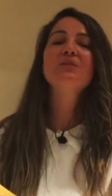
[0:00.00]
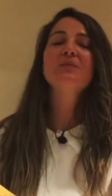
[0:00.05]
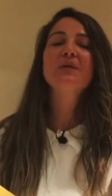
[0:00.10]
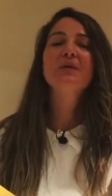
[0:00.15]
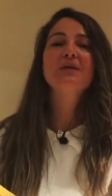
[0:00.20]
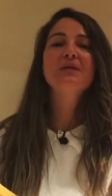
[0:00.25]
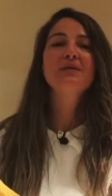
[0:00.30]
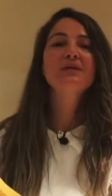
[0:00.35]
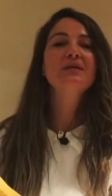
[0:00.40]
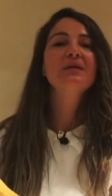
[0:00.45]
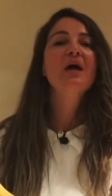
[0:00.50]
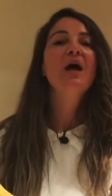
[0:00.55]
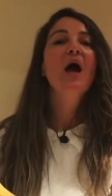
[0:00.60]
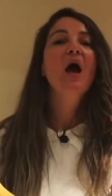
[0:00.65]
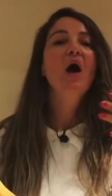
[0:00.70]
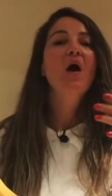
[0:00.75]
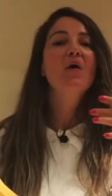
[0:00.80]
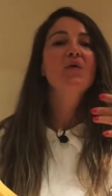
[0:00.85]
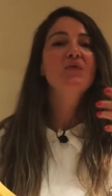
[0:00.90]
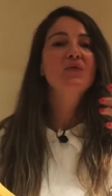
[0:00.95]
means
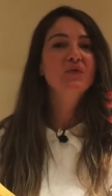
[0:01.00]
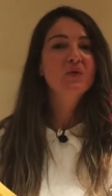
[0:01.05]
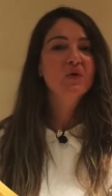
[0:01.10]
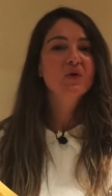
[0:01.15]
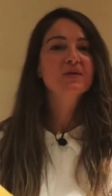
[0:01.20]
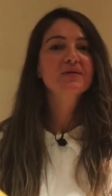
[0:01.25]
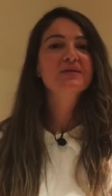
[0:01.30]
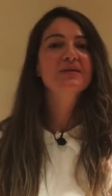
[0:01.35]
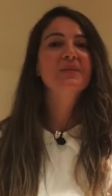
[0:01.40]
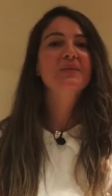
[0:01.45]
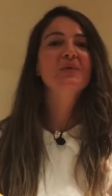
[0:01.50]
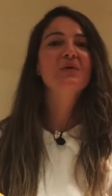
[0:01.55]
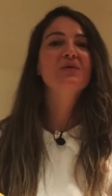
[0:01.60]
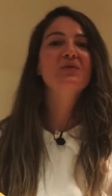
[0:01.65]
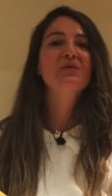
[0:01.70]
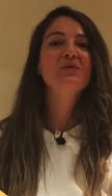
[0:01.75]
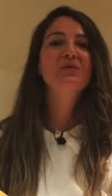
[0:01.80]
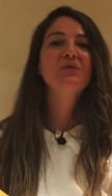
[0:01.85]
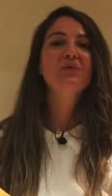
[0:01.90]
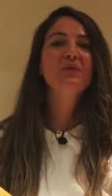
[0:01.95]
of course I'm
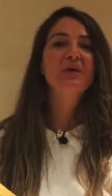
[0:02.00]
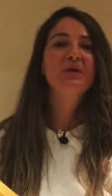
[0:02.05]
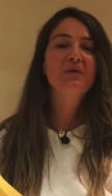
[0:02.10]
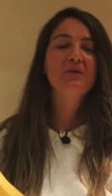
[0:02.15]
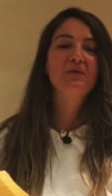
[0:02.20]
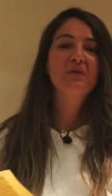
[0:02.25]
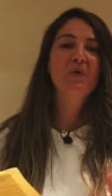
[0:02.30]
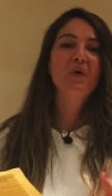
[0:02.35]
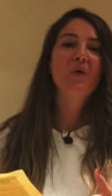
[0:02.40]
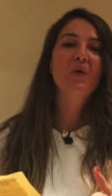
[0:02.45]
gonna do it.